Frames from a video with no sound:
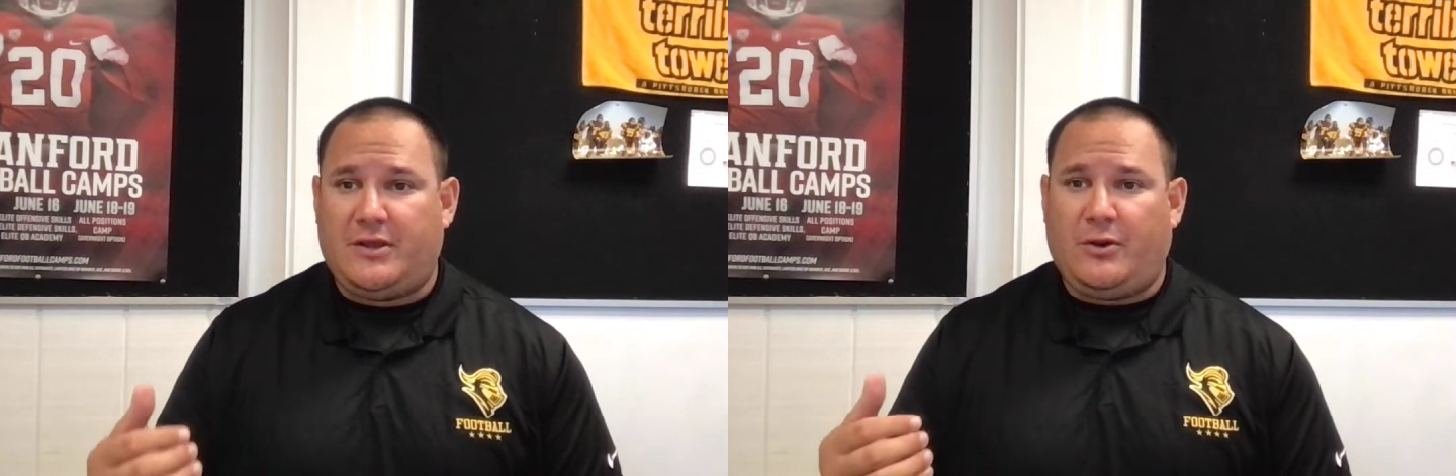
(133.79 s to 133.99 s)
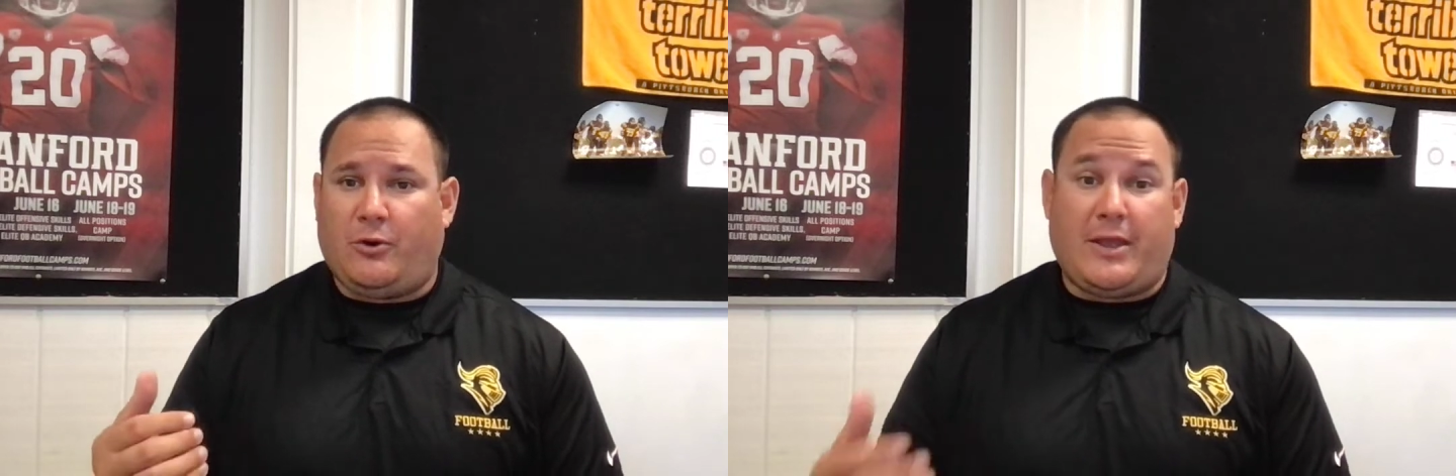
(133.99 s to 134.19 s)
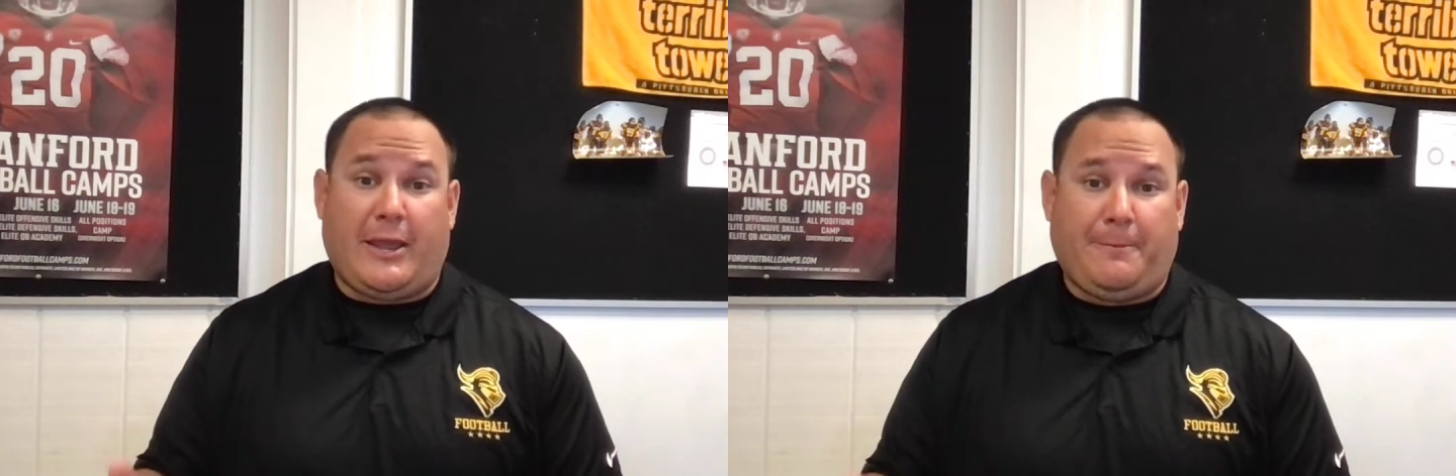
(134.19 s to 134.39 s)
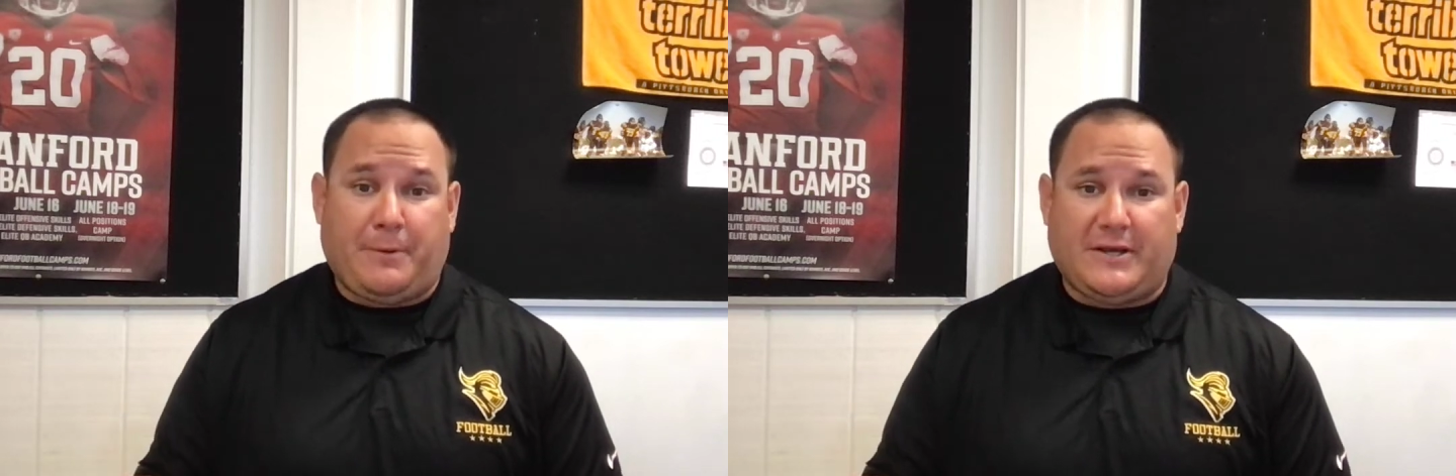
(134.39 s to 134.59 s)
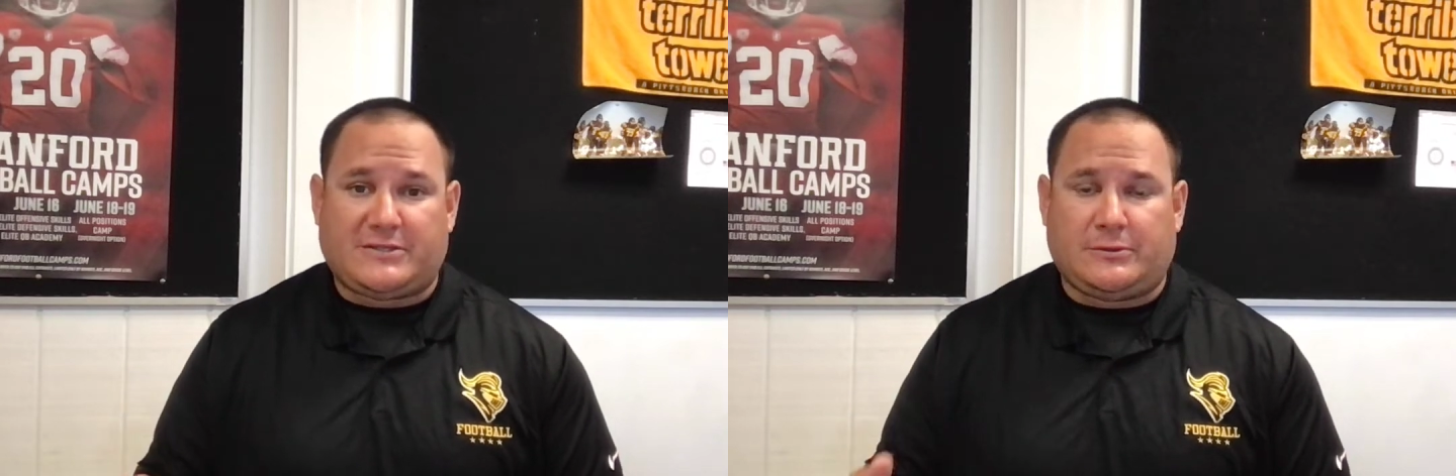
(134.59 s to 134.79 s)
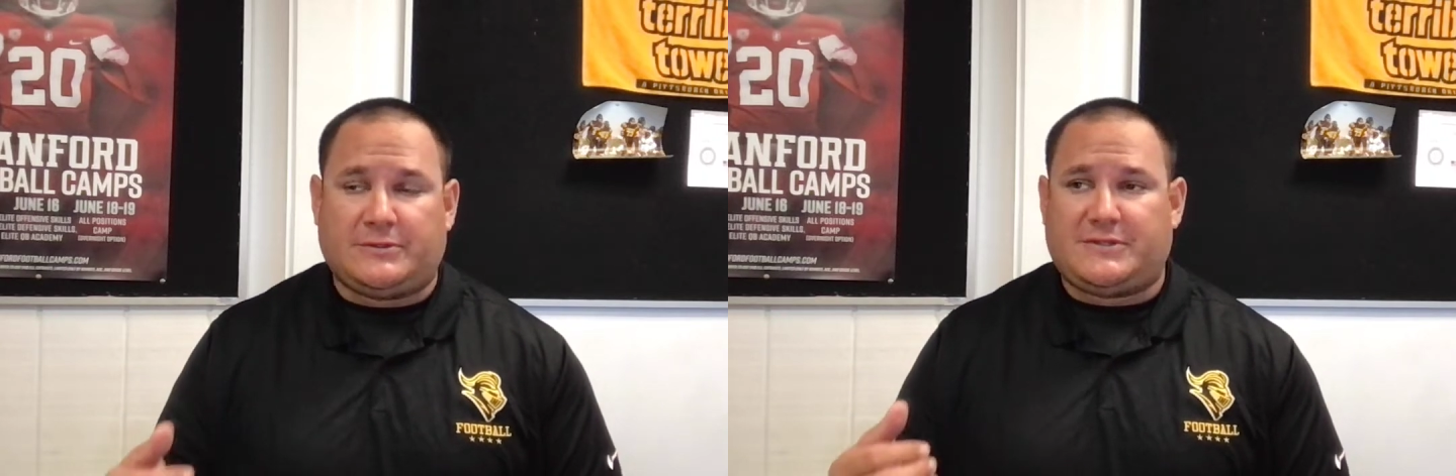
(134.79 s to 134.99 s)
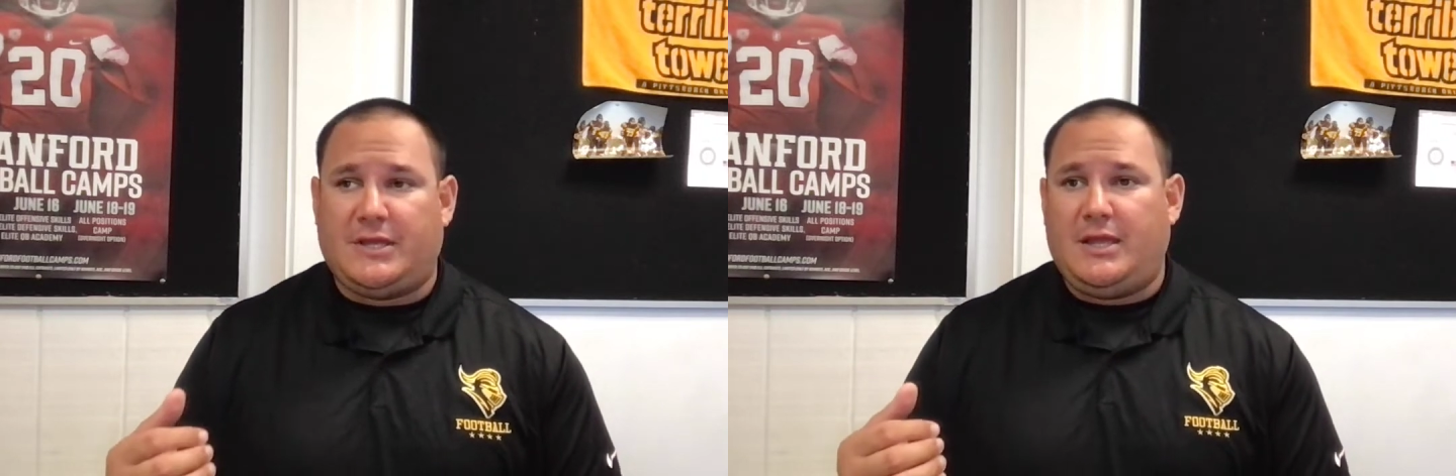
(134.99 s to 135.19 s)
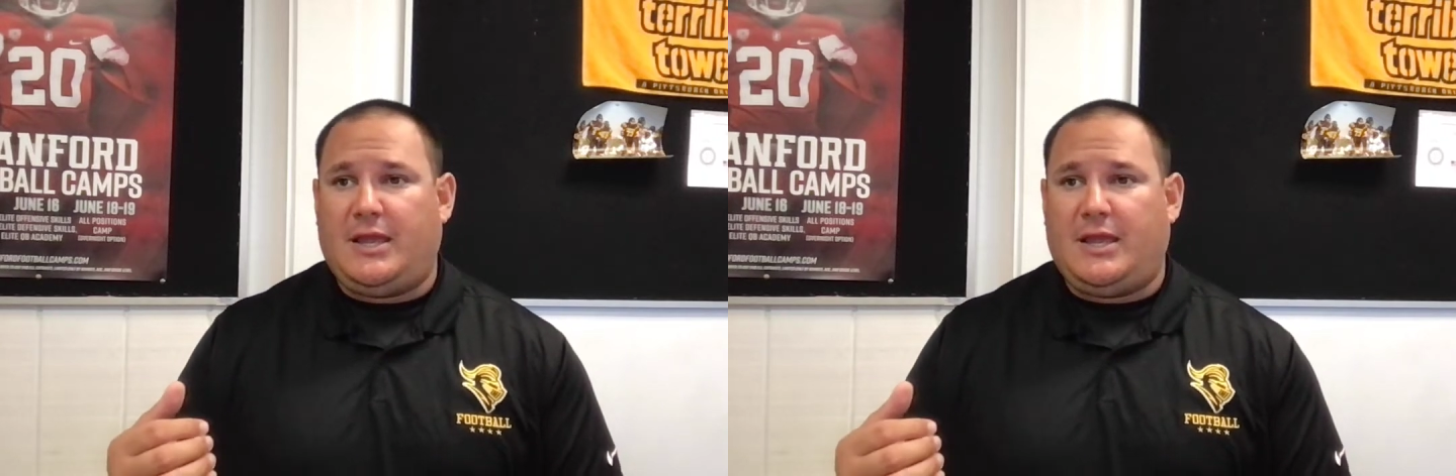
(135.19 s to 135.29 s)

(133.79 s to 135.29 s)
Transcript: or Ed Puzzles.